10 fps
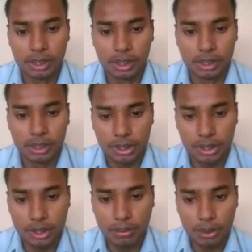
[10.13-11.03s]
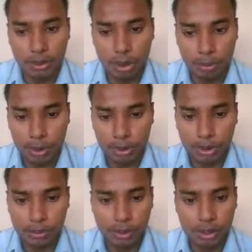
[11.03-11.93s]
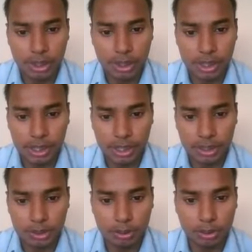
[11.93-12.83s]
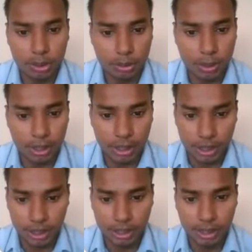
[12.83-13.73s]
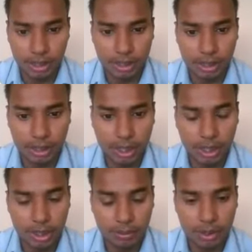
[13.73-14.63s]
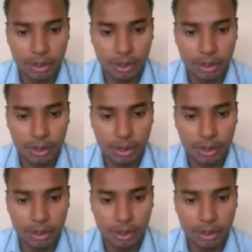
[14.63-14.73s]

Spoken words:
this is the very good opportunity for the candidates who want to make their career in the IT fields